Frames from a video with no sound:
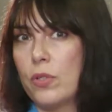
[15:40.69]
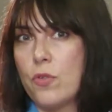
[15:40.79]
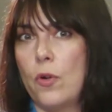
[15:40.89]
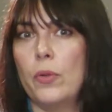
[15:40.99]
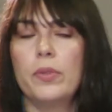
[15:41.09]

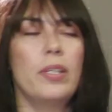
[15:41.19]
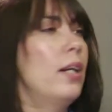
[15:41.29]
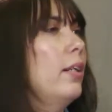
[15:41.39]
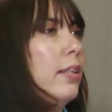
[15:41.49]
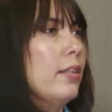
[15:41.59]
So
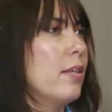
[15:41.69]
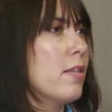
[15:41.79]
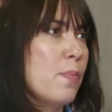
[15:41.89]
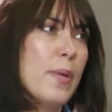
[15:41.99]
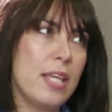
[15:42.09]
it
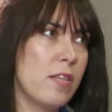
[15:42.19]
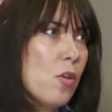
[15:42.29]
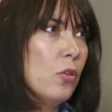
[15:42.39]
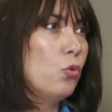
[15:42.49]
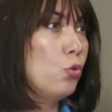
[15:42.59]
is based
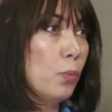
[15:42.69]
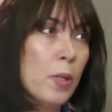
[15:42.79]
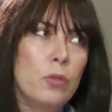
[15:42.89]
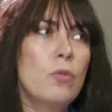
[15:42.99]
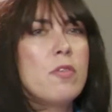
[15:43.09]
on two
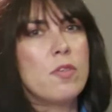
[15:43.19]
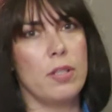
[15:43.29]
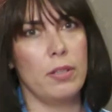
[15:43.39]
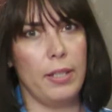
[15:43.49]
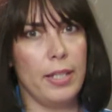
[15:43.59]
modules,
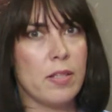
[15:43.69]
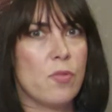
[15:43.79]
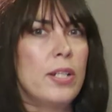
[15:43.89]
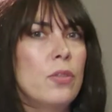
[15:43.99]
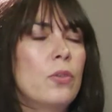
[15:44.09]
the
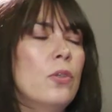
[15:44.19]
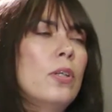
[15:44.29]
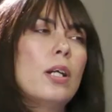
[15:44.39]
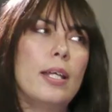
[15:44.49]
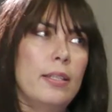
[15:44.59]
XRadio
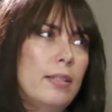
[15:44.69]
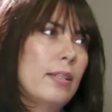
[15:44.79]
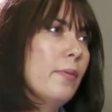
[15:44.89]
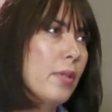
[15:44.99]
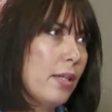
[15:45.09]
Core and
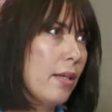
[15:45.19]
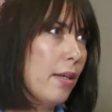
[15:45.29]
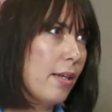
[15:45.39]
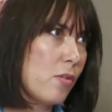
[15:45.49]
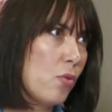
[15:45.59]
the
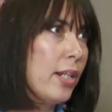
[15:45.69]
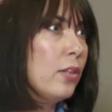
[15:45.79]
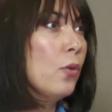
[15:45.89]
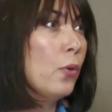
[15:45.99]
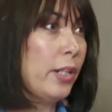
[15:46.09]

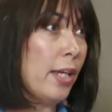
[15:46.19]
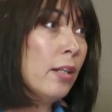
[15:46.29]
XRadio On Air.